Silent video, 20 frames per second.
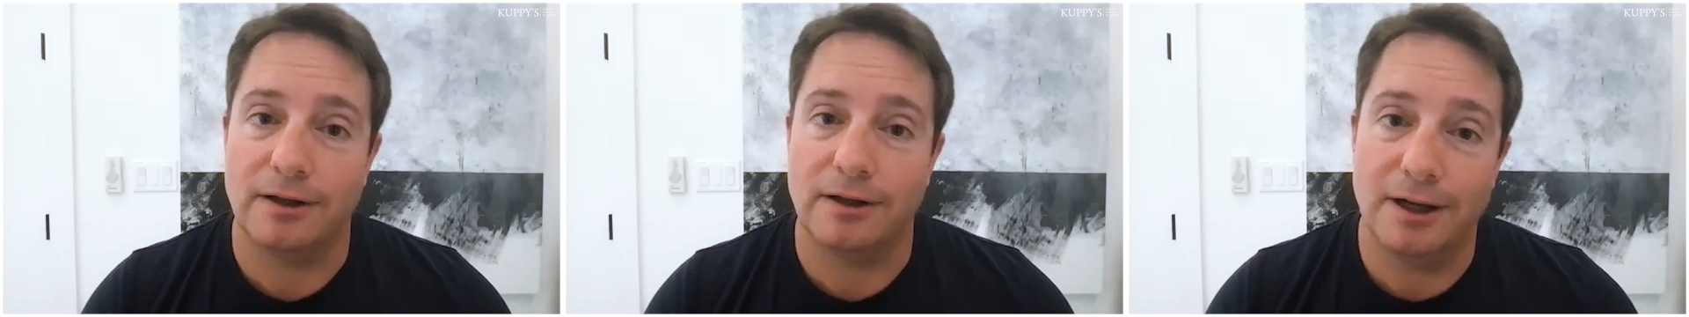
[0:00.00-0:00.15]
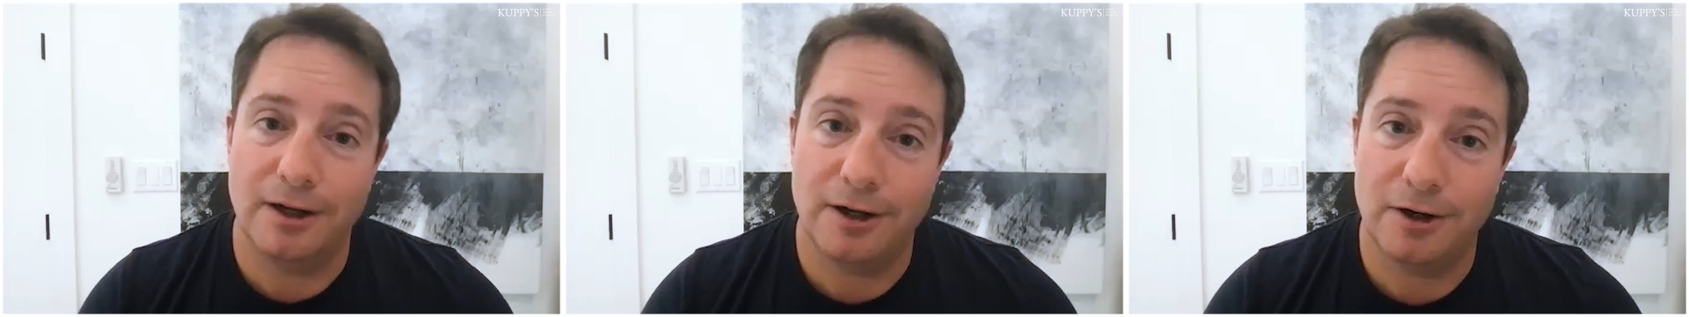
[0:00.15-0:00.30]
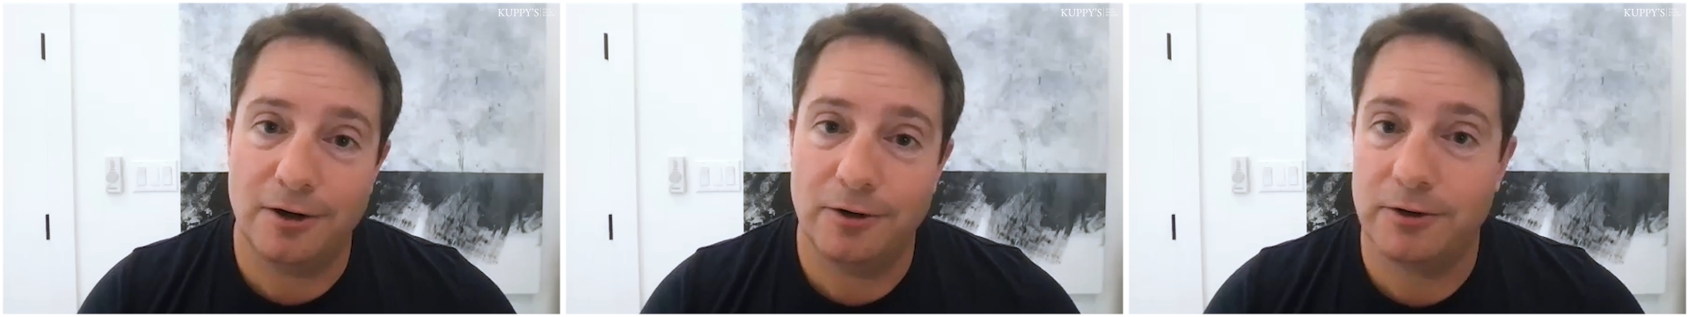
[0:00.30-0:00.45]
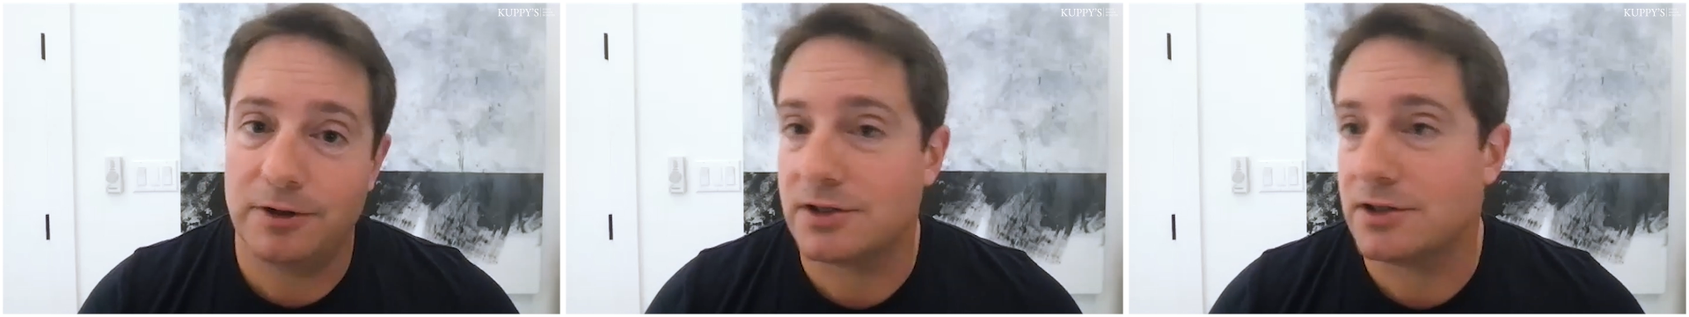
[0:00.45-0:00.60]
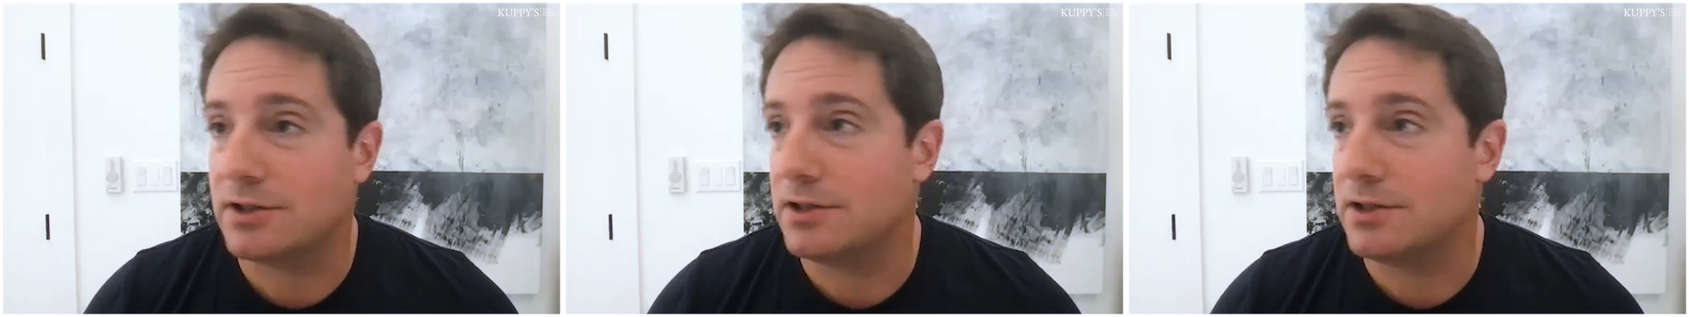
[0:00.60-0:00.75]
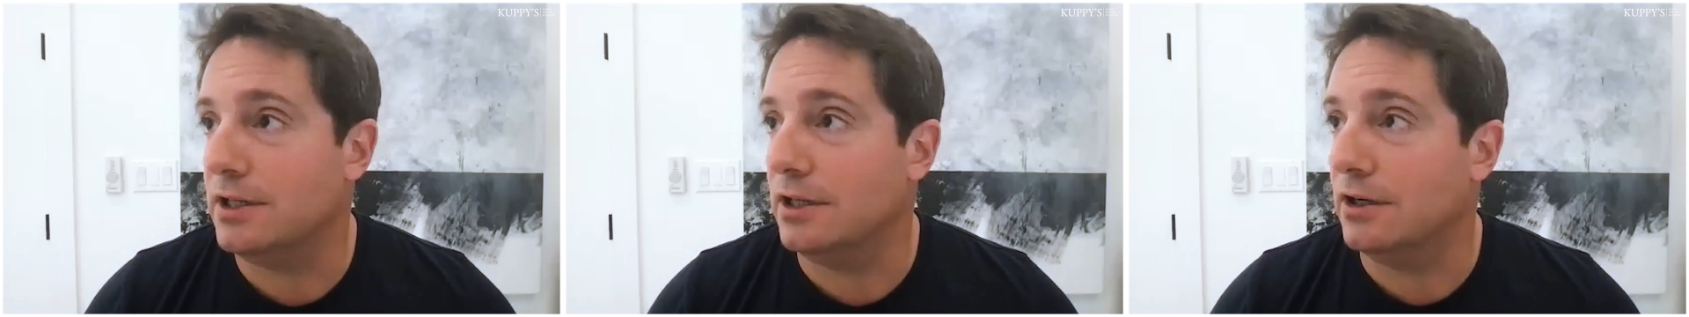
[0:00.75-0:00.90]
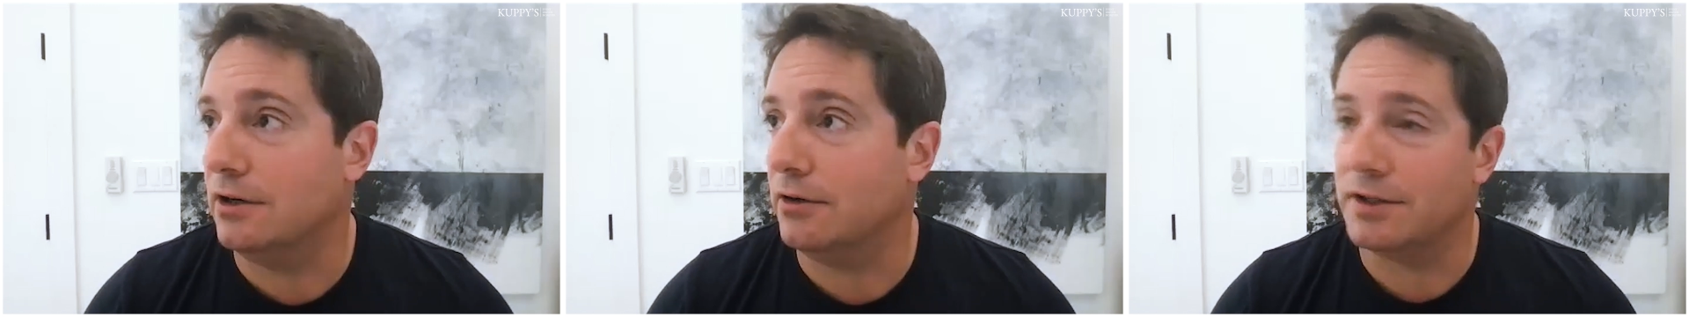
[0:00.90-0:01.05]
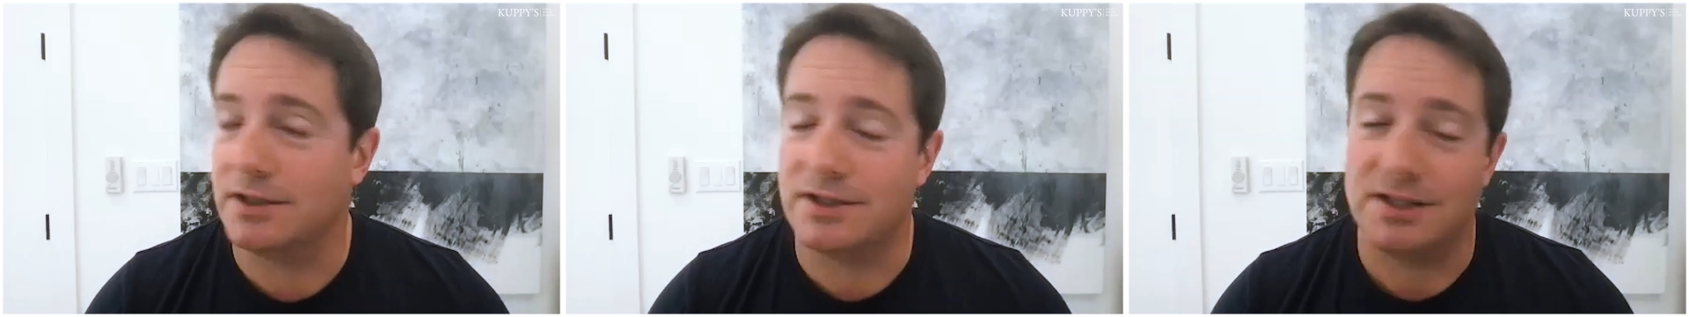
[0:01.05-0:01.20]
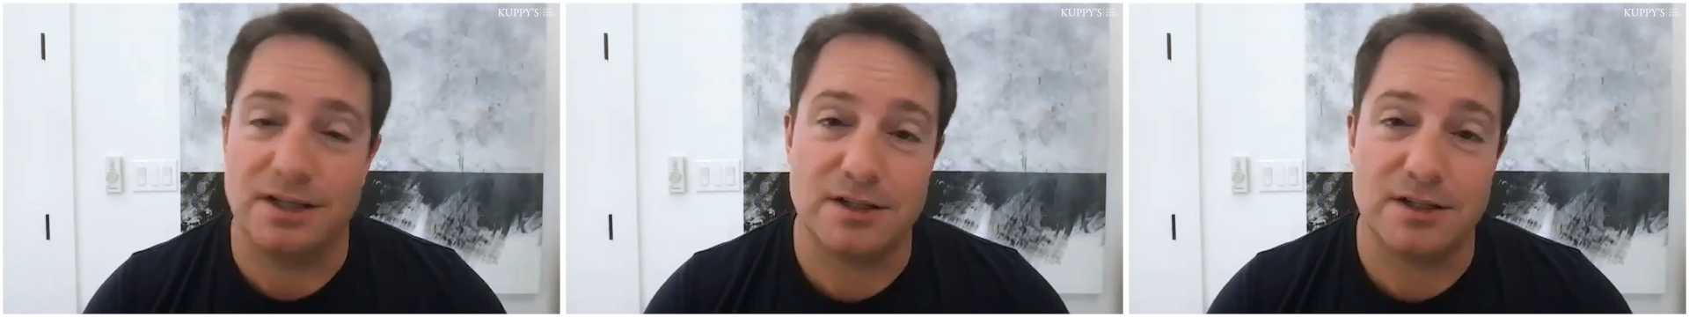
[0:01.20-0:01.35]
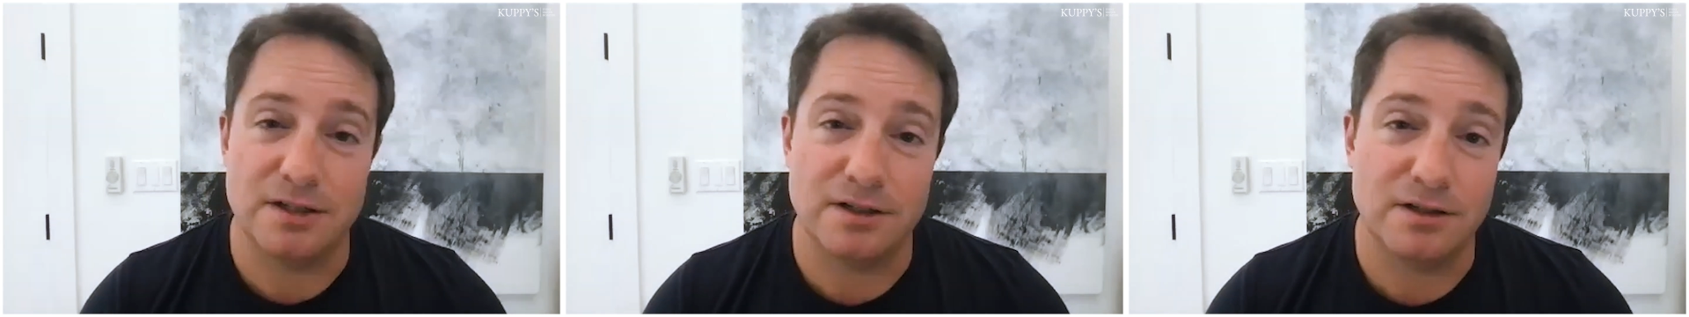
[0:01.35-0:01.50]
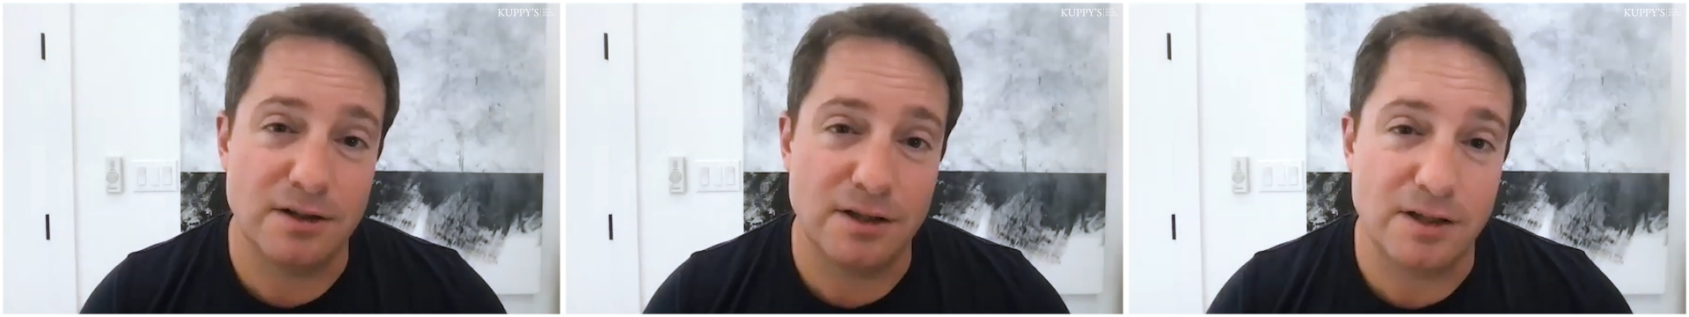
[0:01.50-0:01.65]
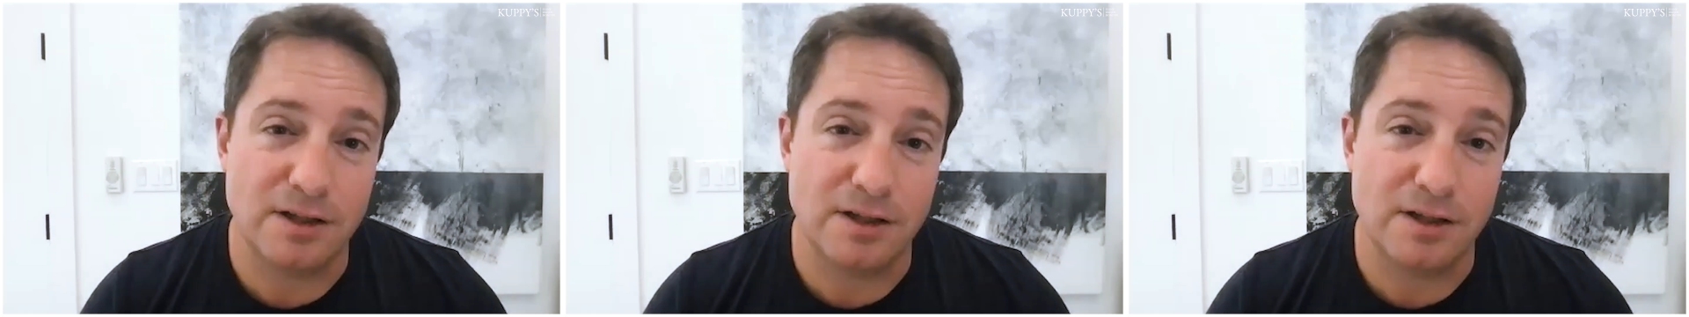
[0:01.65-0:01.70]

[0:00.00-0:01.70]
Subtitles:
oh, this isn't,